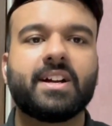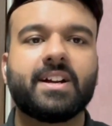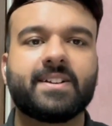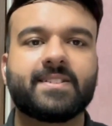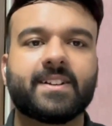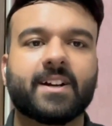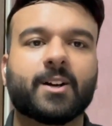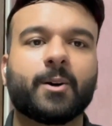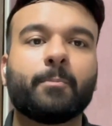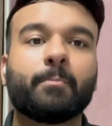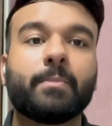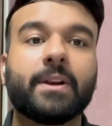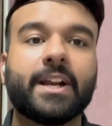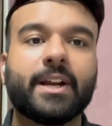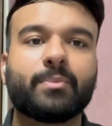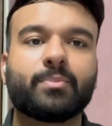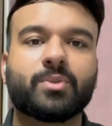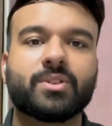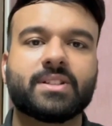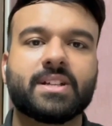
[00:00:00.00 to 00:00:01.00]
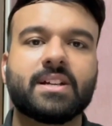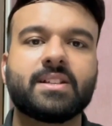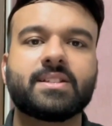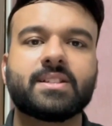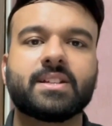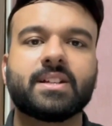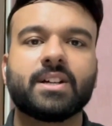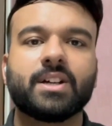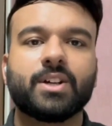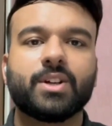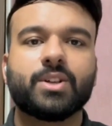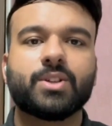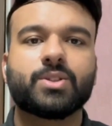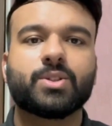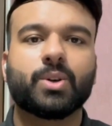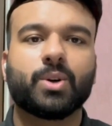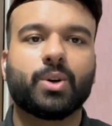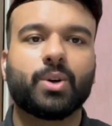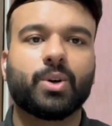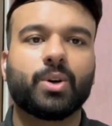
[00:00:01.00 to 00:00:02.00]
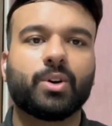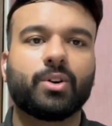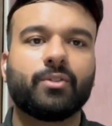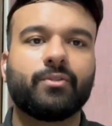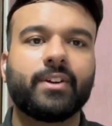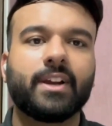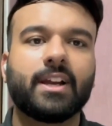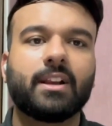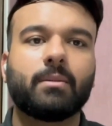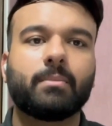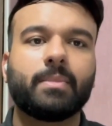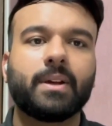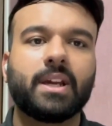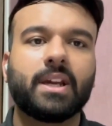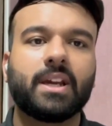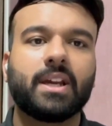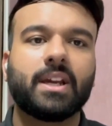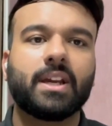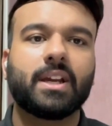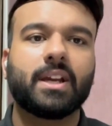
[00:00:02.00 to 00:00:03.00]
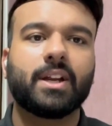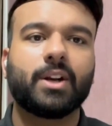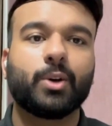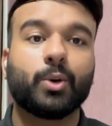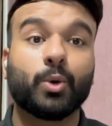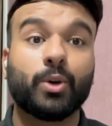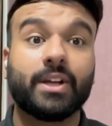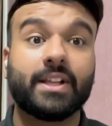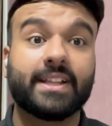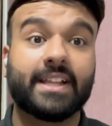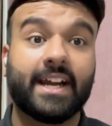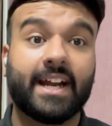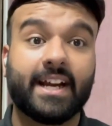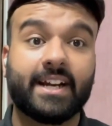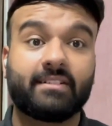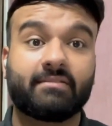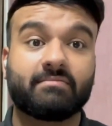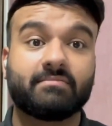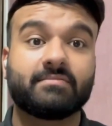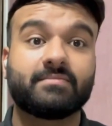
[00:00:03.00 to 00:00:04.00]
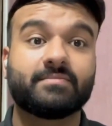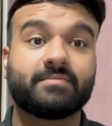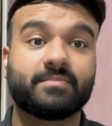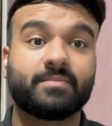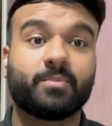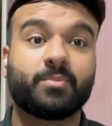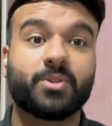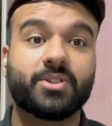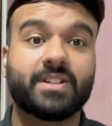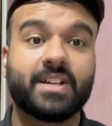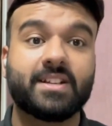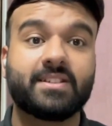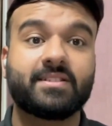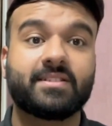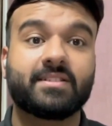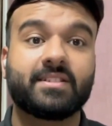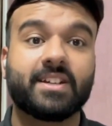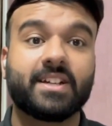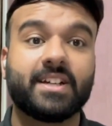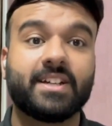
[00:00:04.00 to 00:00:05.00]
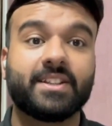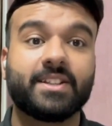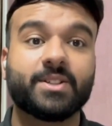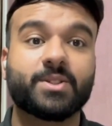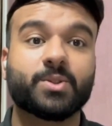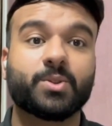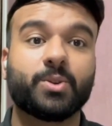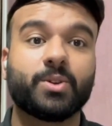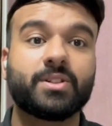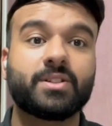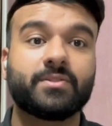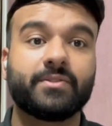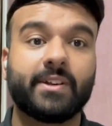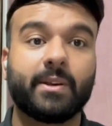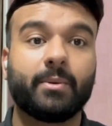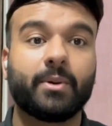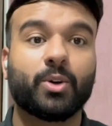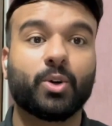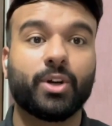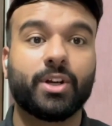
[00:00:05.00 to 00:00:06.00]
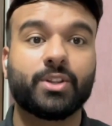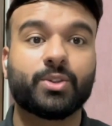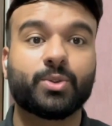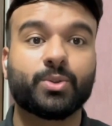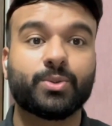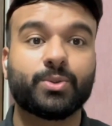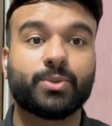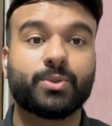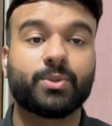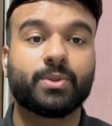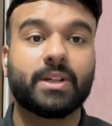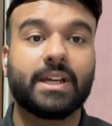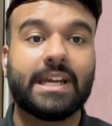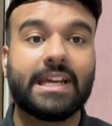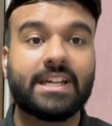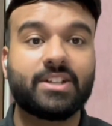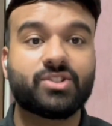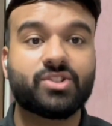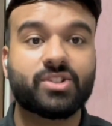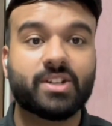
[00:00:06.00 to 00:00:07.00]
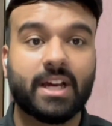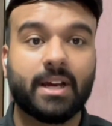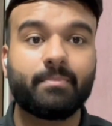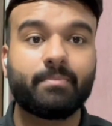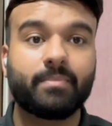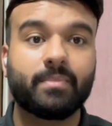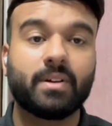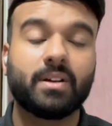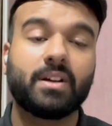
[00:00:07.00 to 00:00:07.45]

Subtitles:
It's a complete process. So we will be doing that process in this course. We'll be going through each step